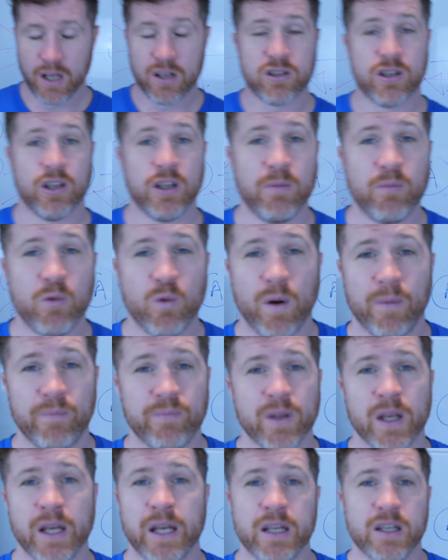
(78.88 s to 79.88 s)
So number one,
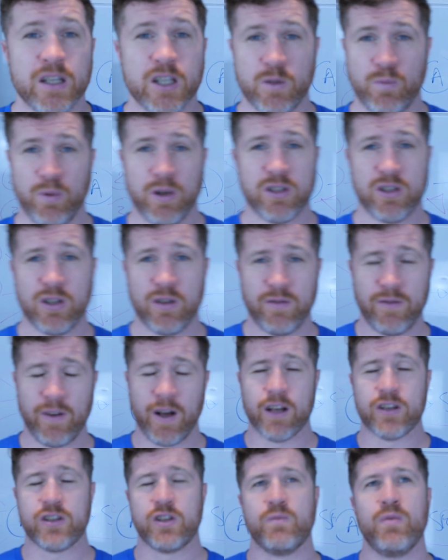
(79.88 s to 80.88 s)
you sprint too
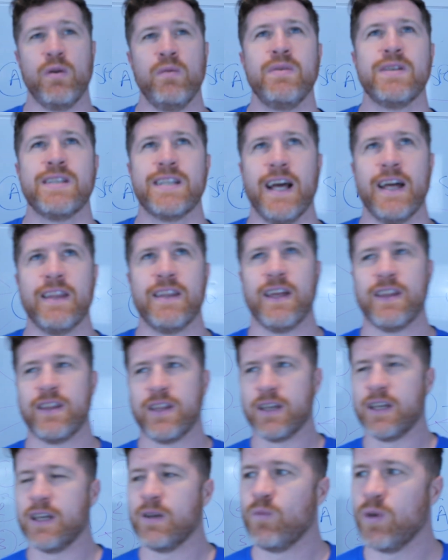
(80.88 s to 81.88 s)
fast. You probably sat there
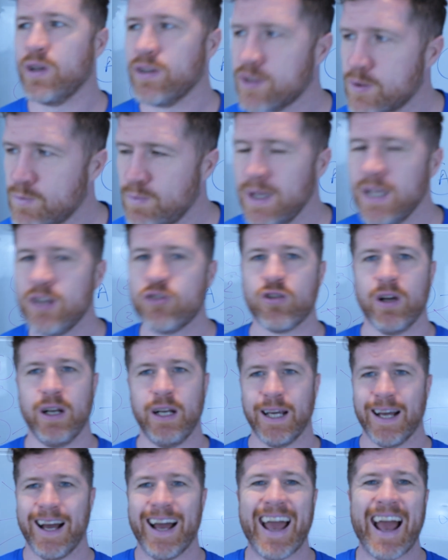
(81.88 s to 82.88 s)
thinking, well, it's speed
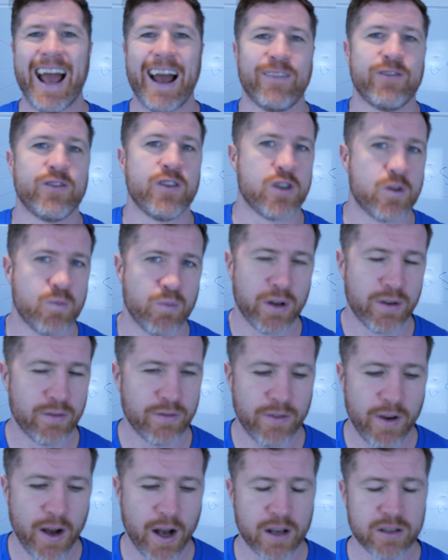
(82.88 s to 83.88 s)
training, I have to sprint
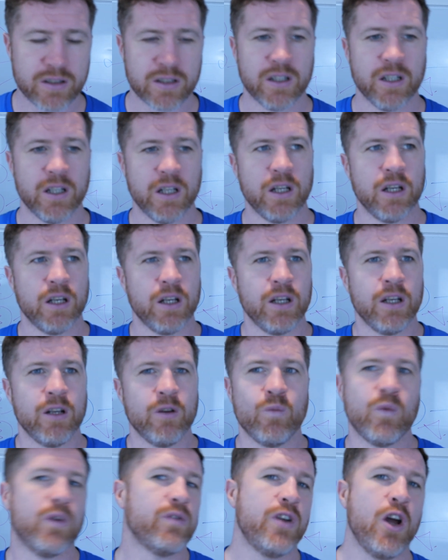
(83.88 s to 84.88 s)
fast.
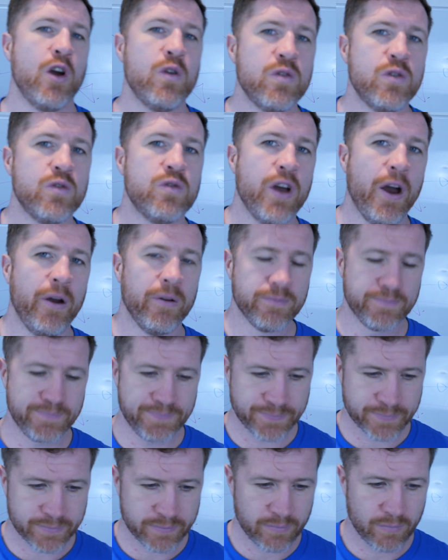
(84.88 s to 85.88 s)
Well, no, you don't.
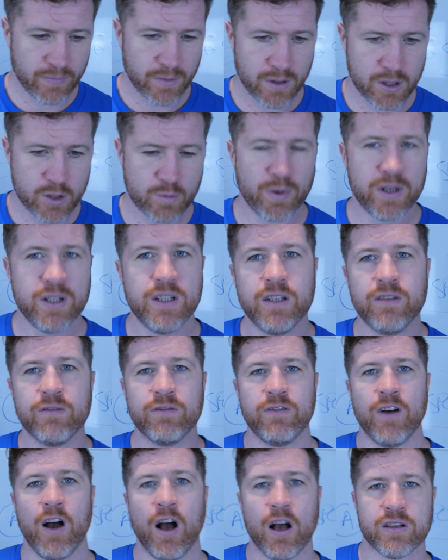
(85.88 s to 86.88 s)
Sprinting
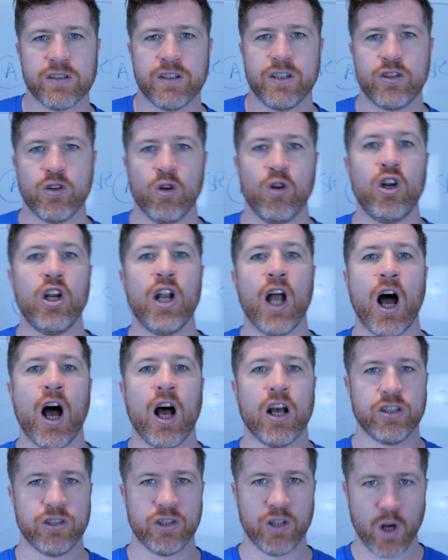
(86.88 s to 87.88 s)
fast is your
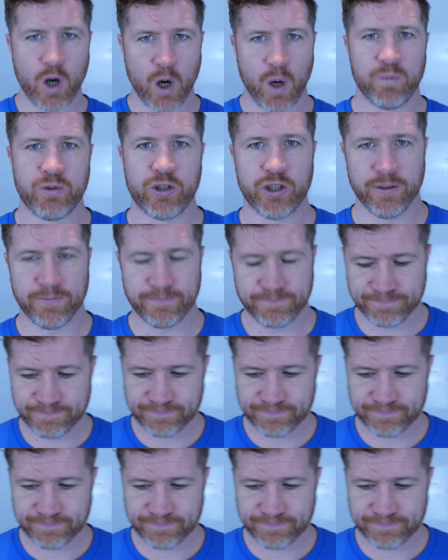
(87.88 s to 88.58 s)
last option.